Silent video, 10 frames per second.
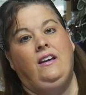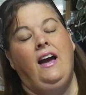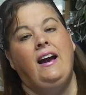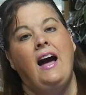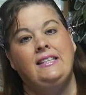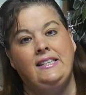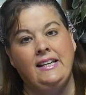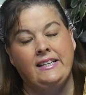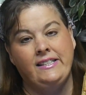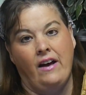I got
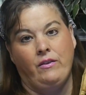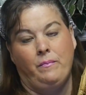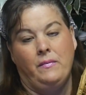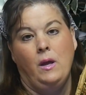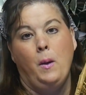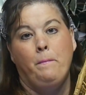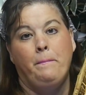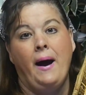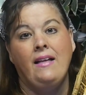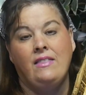six of them,
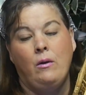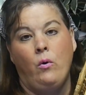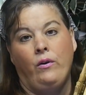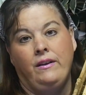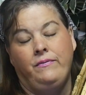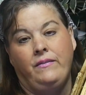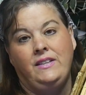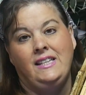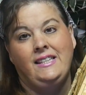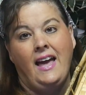but they were only
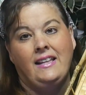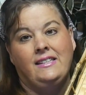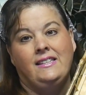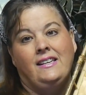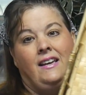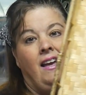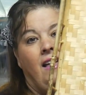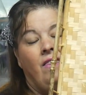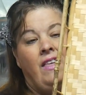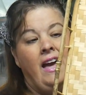50 cents.
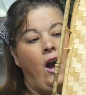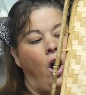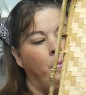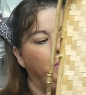They are